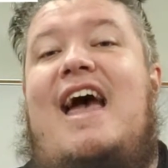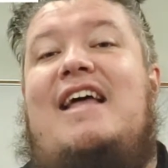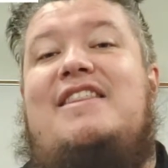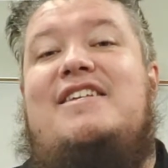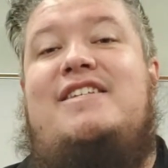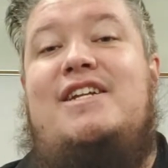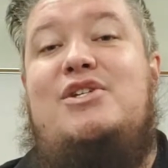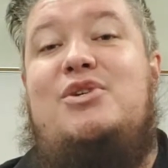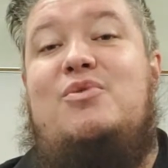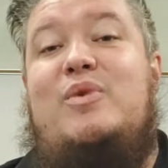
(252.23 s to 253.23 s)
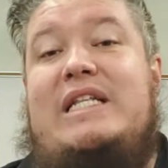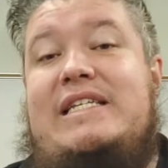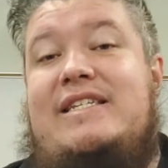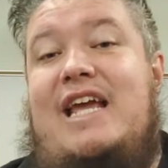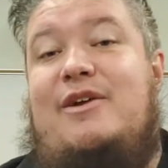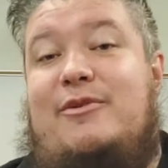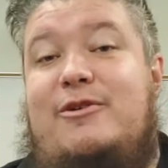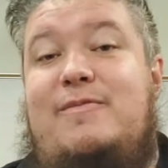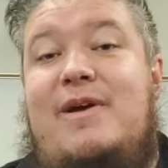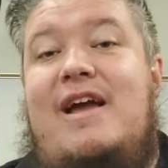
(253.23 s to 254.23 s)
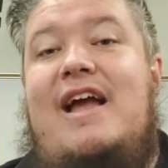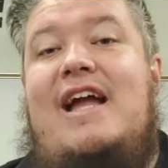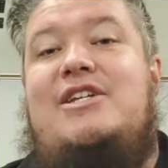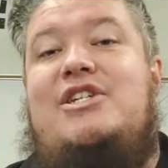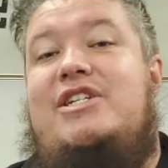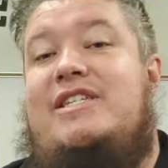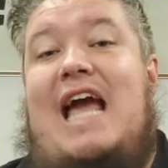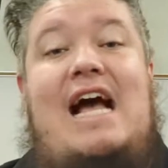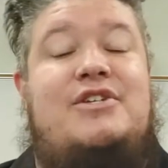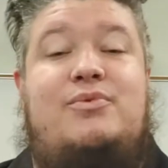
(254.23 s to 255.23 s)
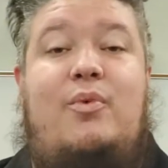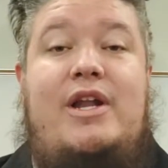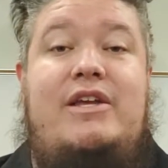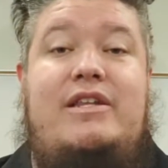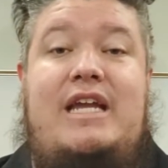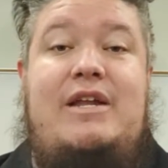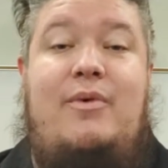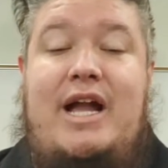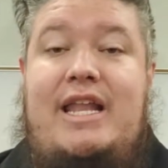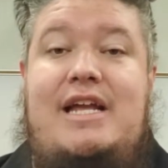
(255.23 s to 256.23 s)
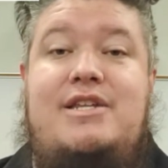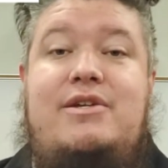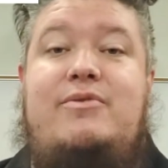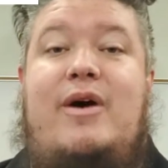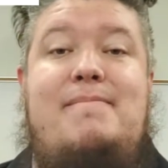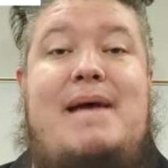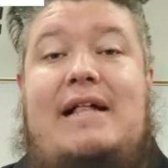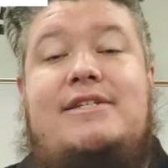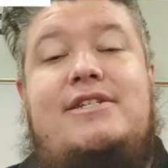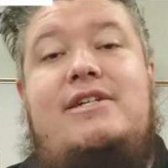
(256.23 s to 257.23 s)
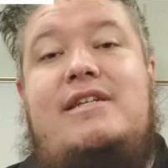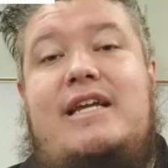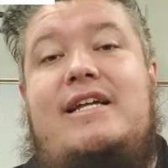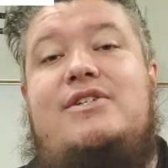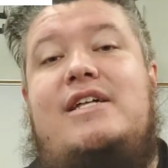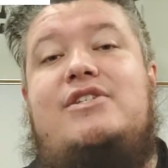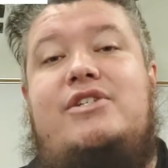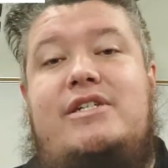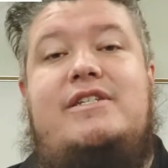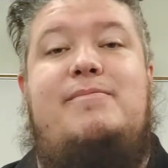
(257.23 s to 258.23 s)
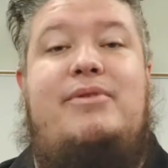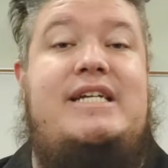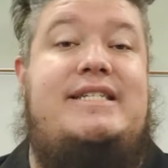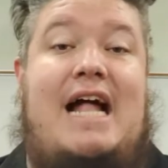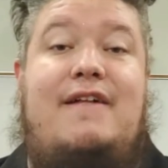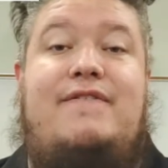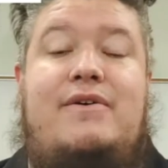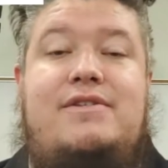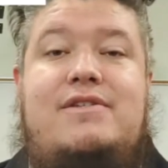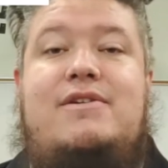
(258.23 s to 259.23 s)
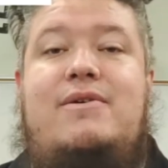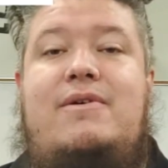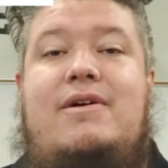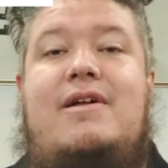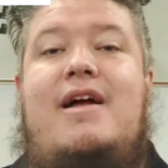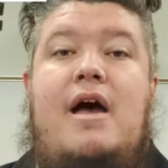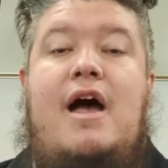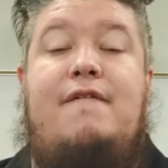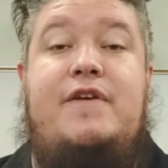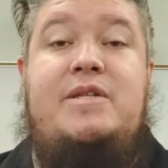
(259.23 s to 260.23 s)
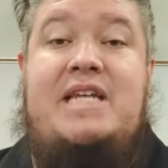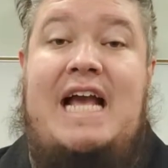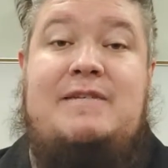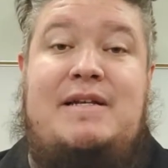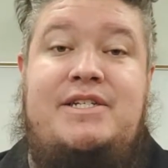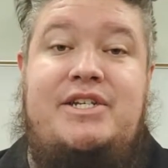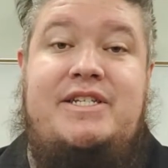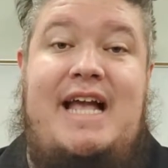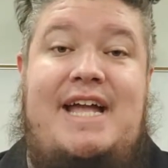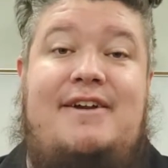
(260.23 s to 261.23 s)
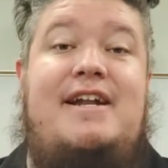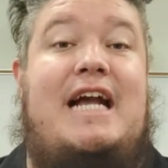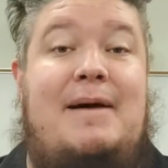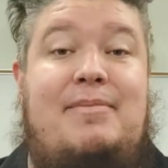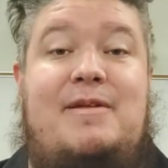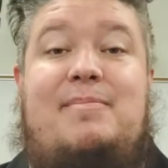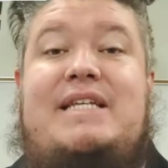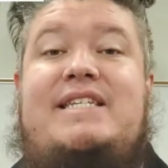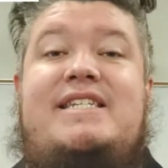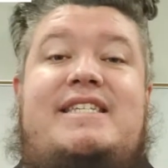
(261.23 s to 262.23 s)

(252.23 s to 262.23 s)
at the Signature Real Estate Group, and she just asked, what do you need? What can I do? What mallets do you need so that students can play xylophones at school? A few text messages later and a couple of business